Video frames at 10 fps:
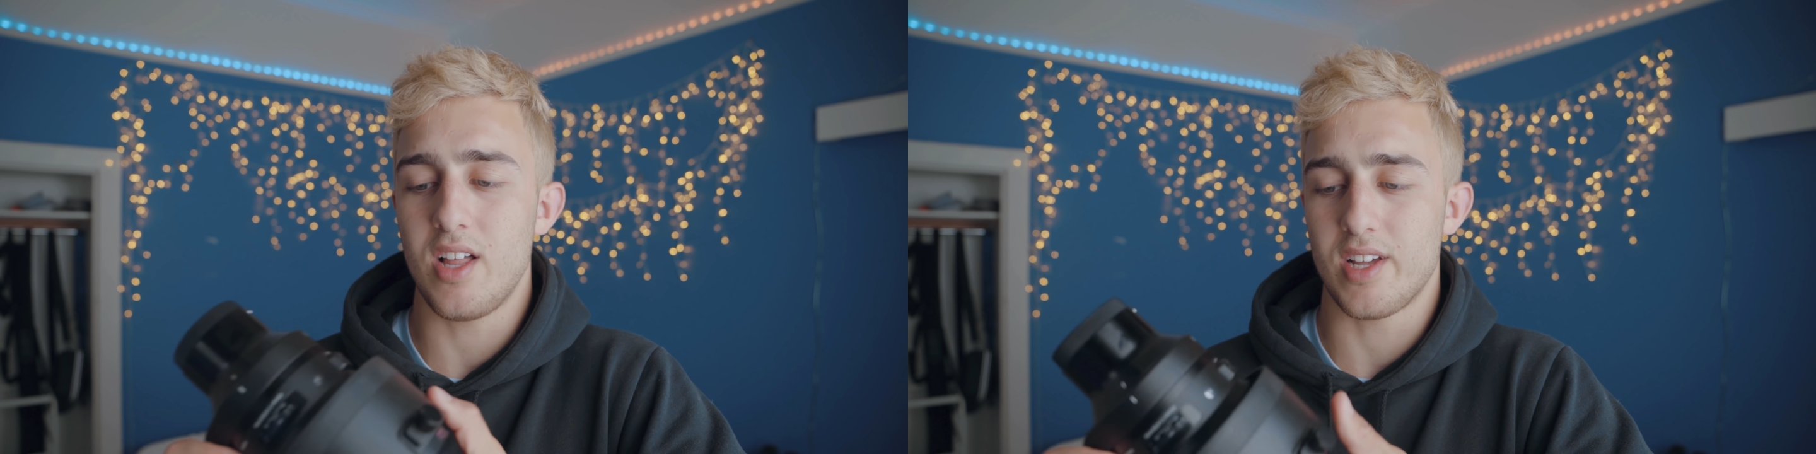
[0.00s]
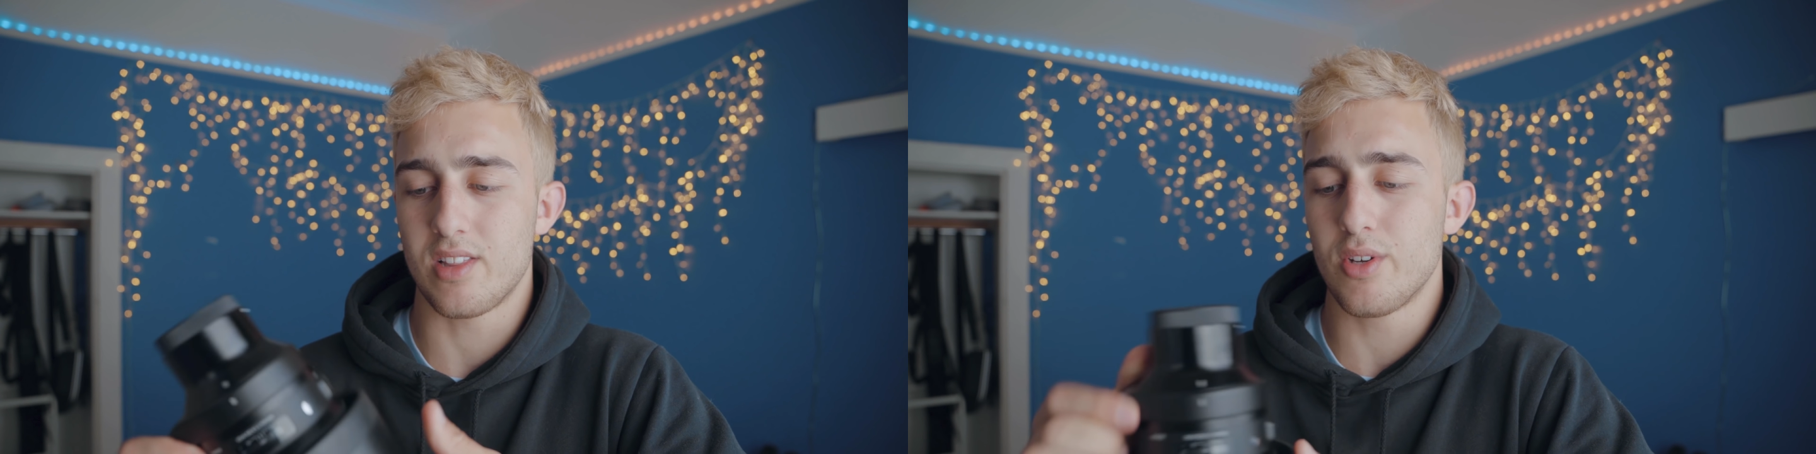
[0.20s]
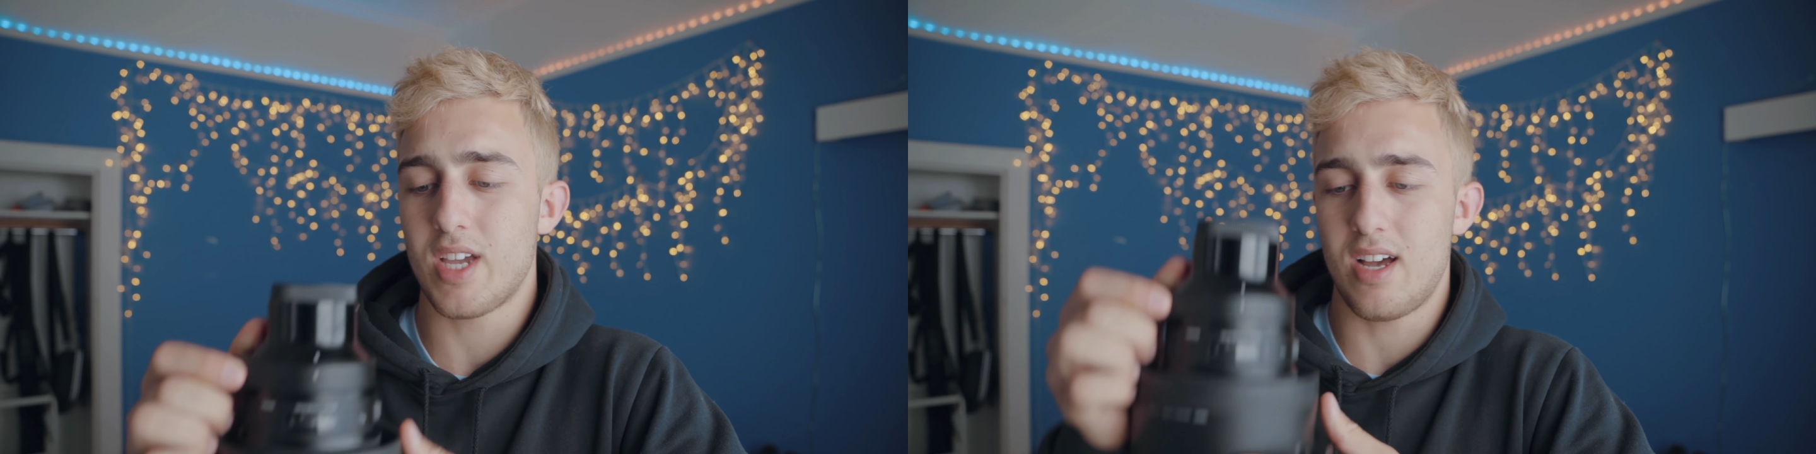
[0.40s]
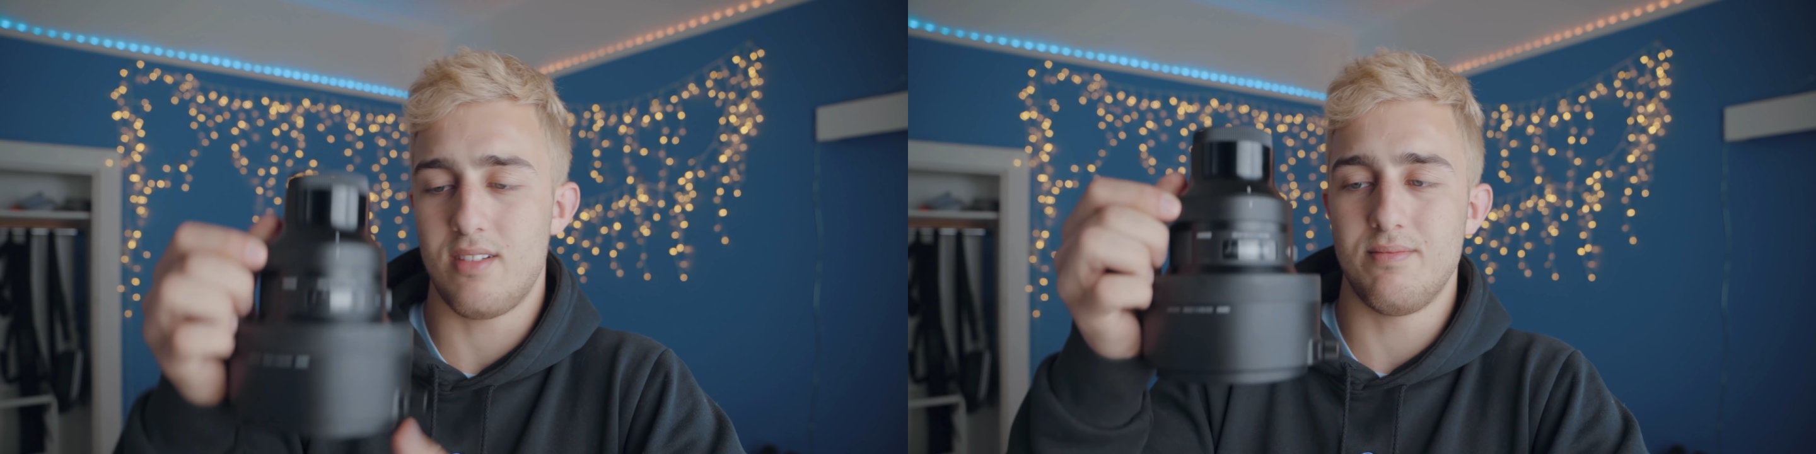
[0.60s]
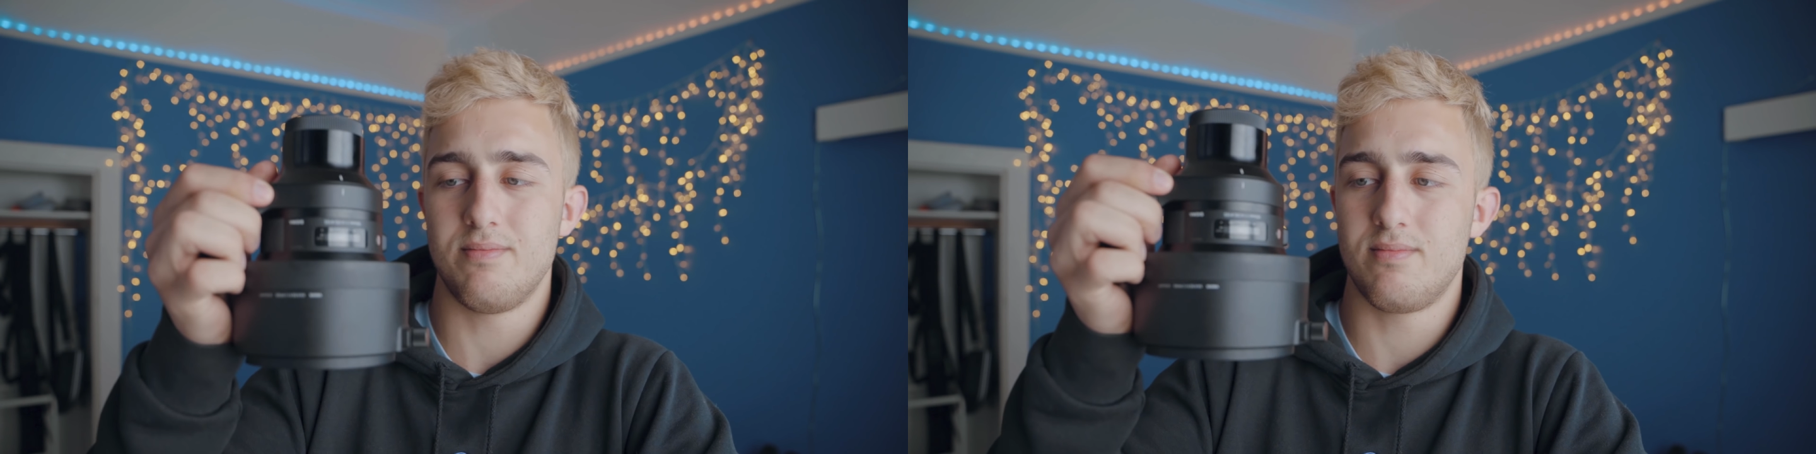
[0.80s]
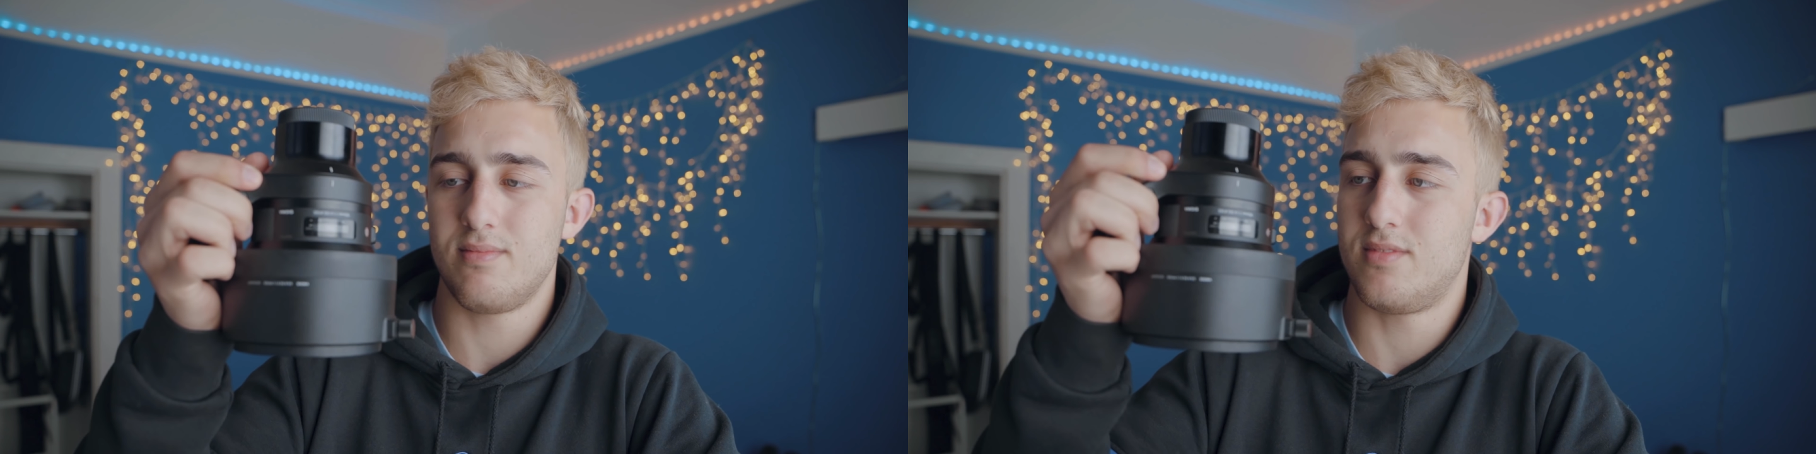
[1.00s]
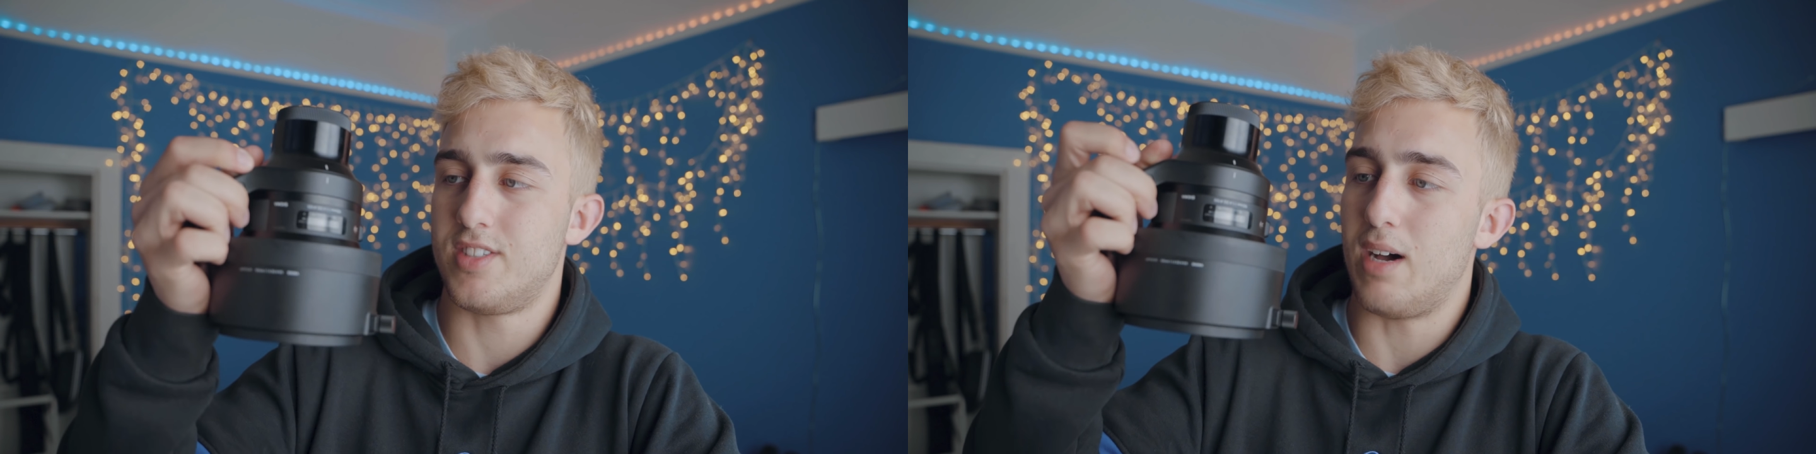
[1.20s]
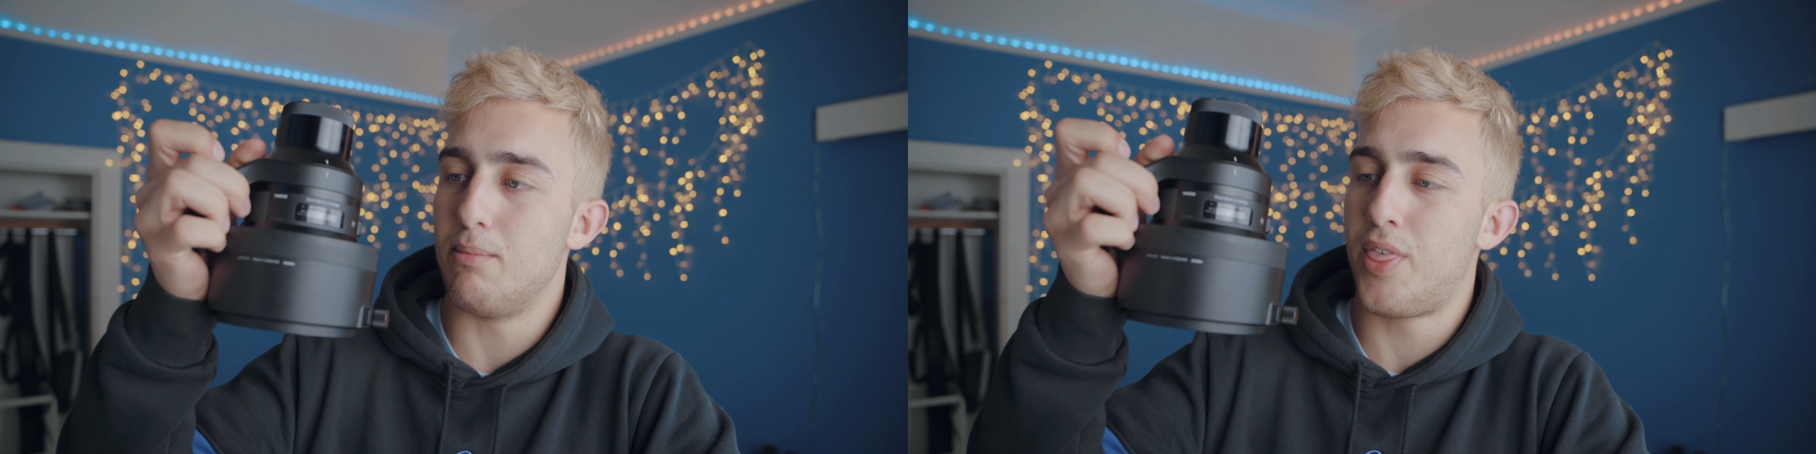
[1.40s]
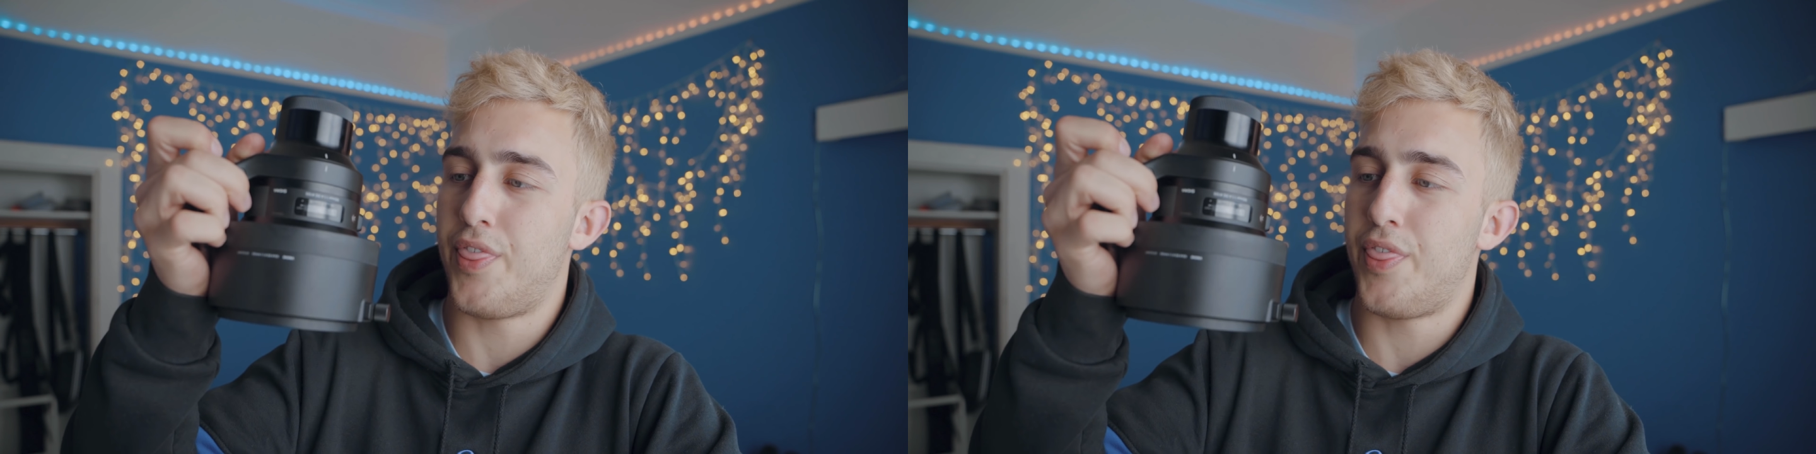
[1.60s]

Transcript: Like, look how dumb